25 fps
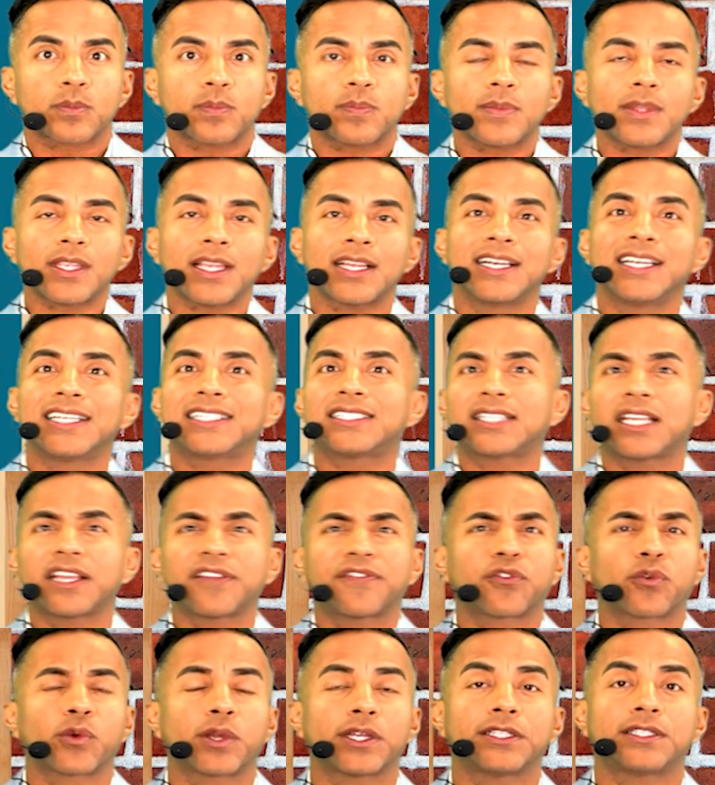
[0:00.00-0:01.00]
Let's say,
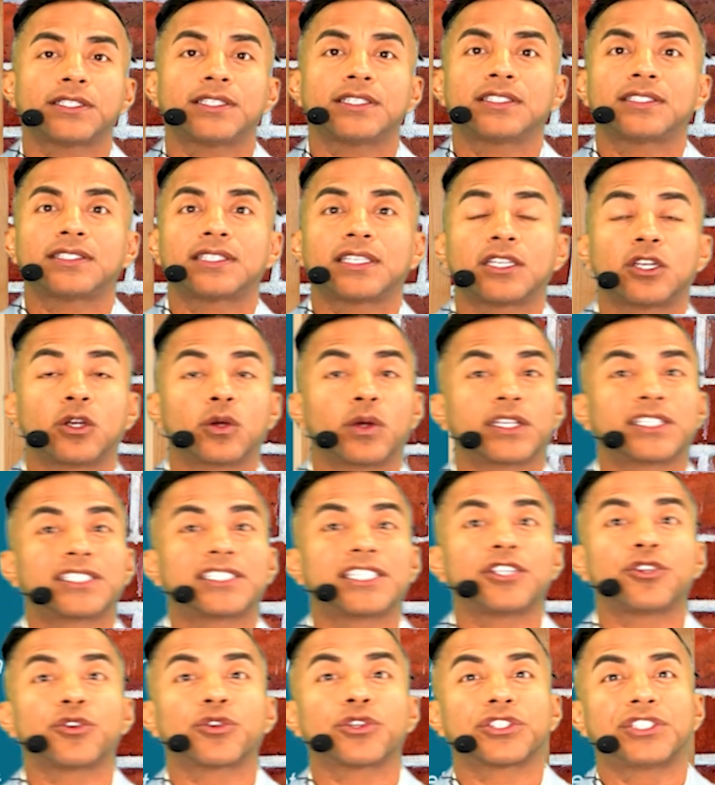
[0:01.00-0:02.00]
for instance, a
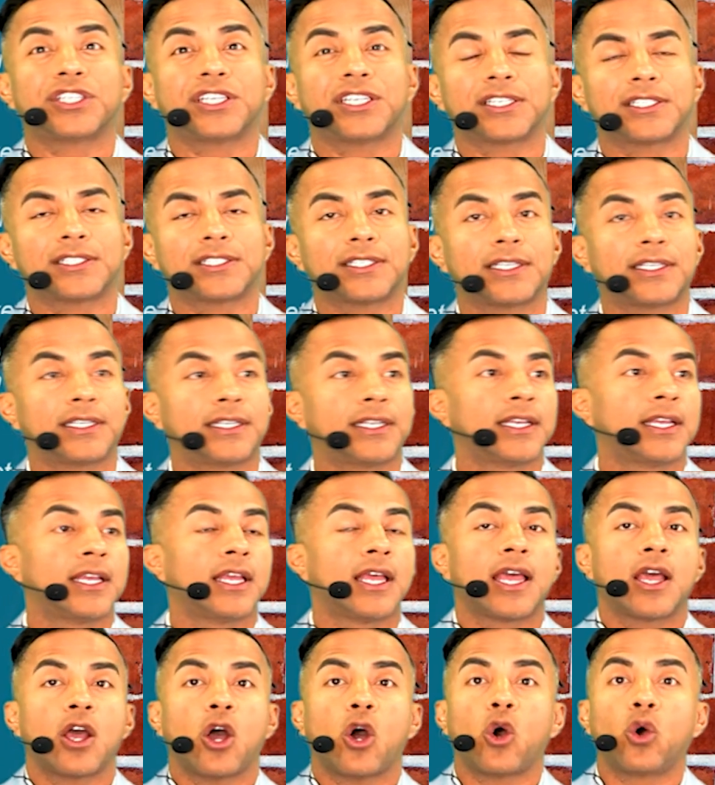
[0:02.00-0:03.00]
senior citizen
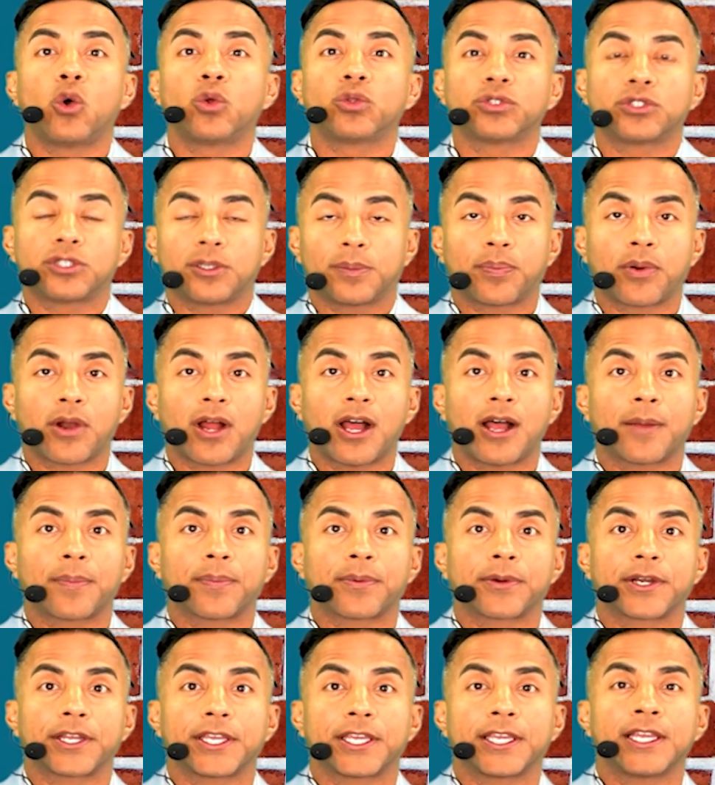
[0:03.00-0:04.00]
owns the
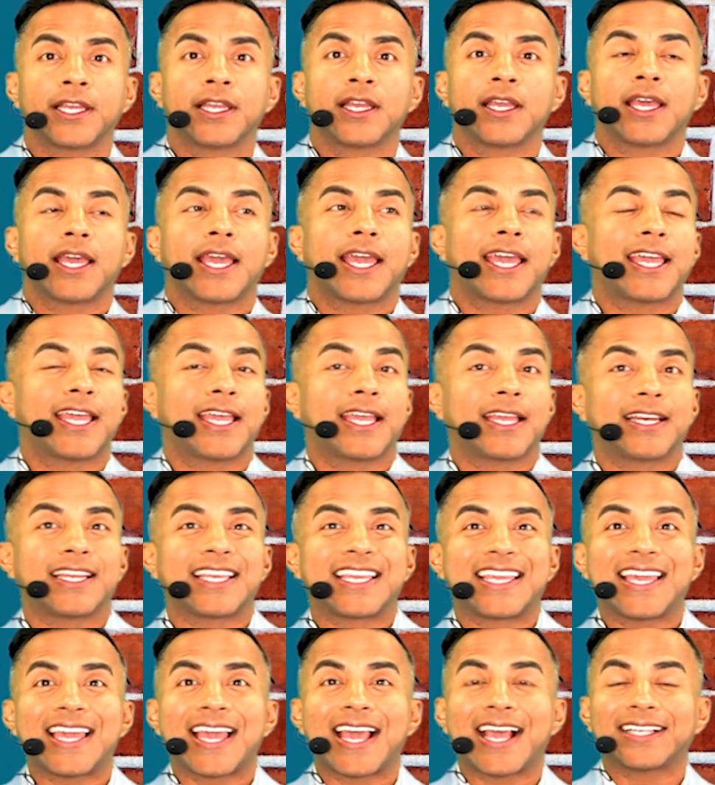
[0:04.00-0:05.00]
property and
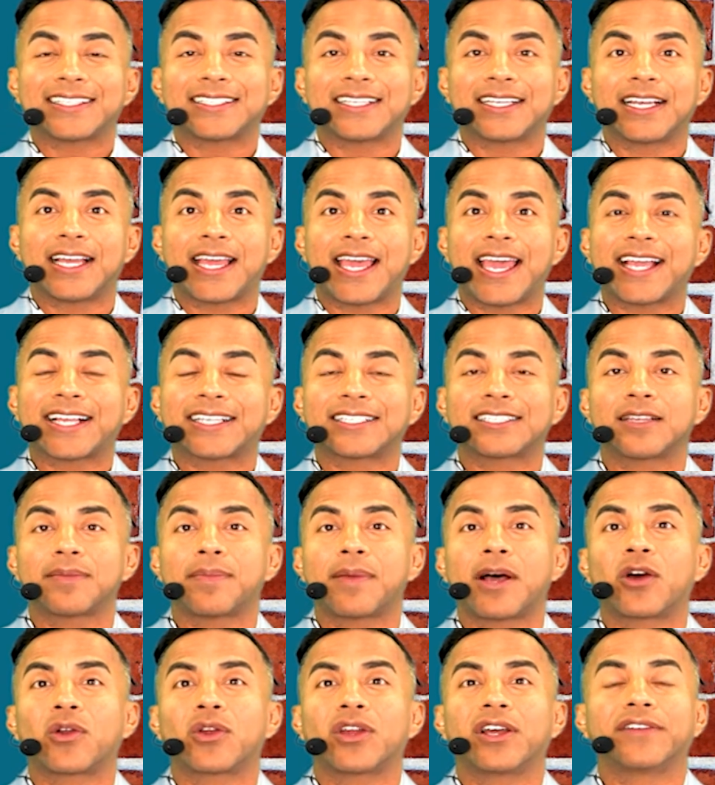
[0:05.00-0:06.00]
he has a X
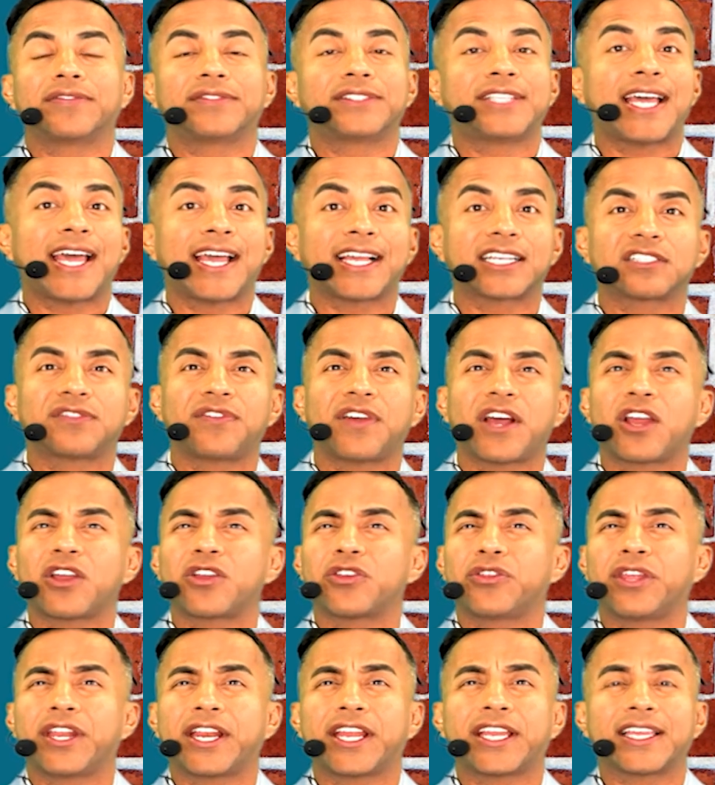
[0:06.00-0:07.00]
amount of tax
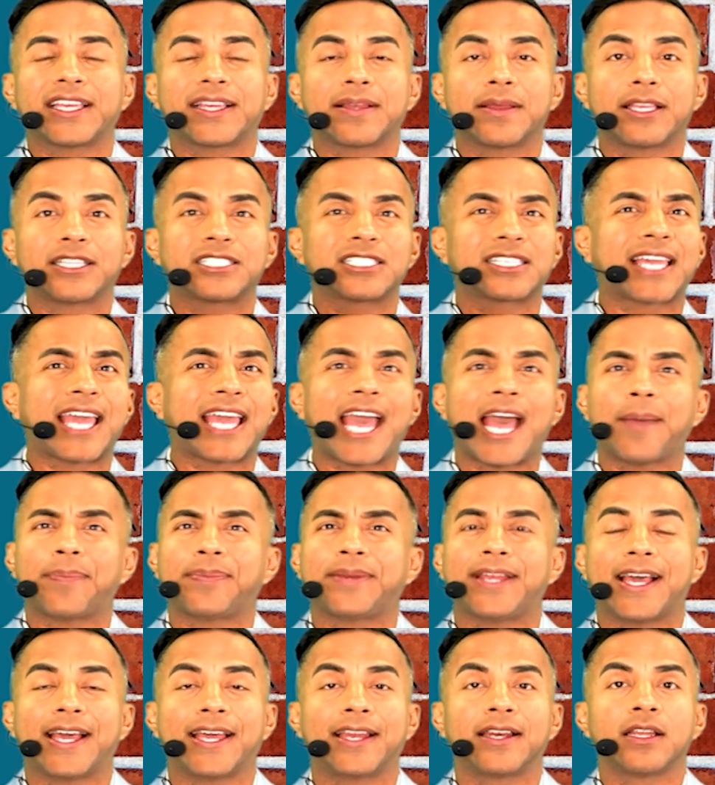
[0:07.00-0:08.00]
value that it's capped
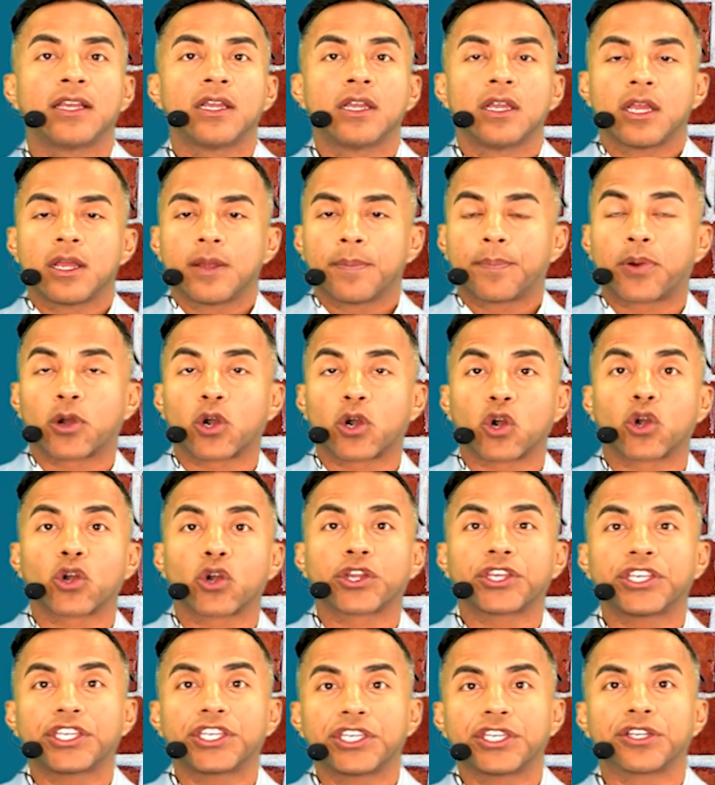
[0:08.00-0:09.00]
at per
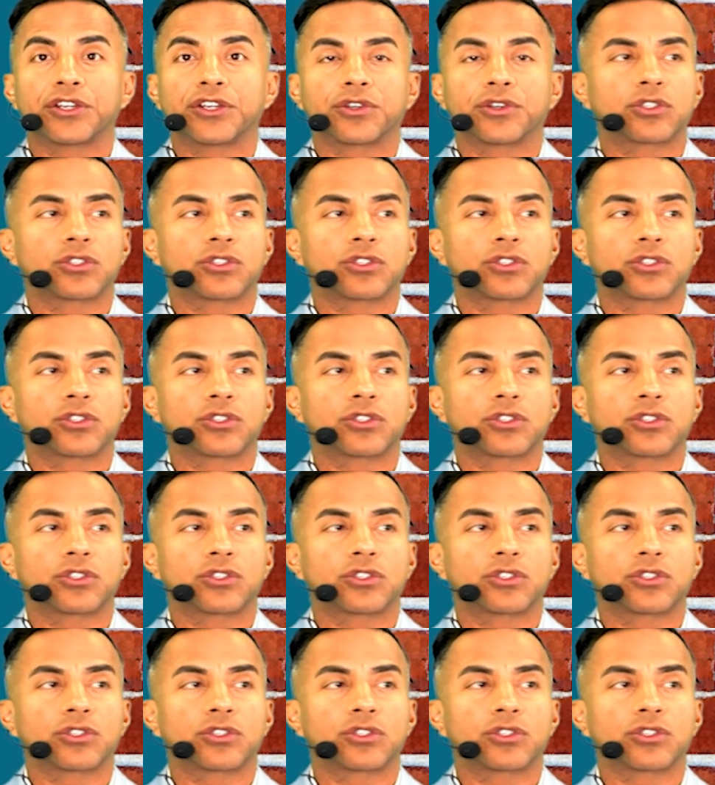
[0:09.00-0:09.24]
year.